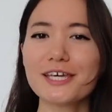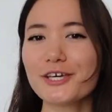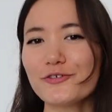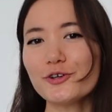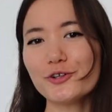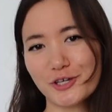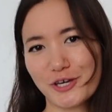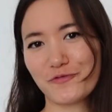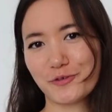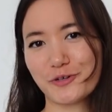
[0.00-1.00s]
If you're looking
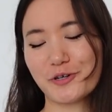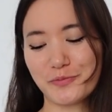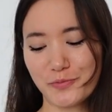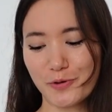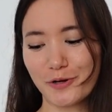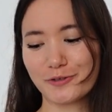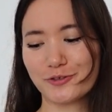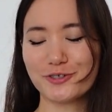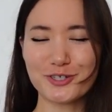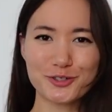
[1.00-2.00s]
for a more
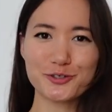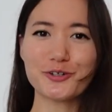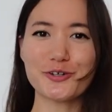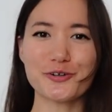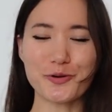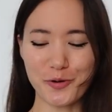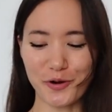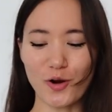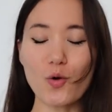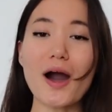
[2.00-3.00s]
traditional or
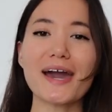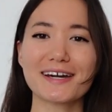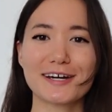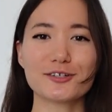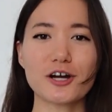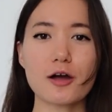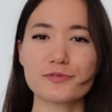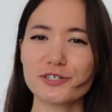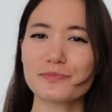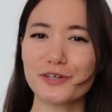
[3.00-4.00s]
quiet color
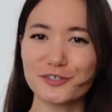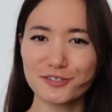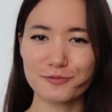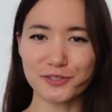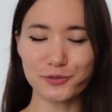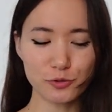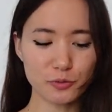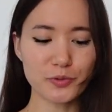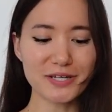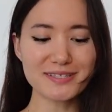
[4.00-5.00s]
option but you still want the cool
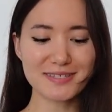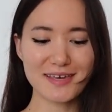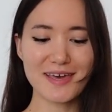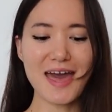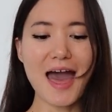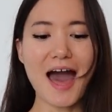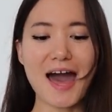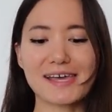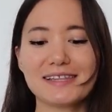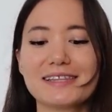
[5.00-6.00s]
print,
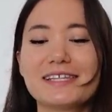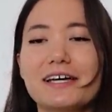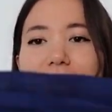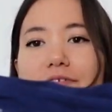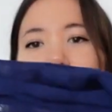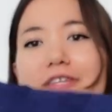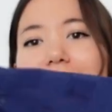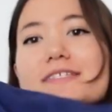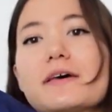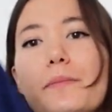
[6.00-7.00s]
I love
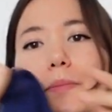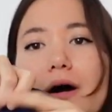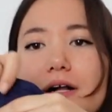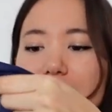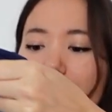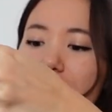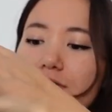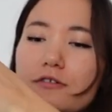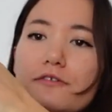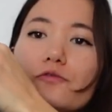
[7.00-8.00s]
this
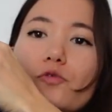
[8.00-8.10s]
polyester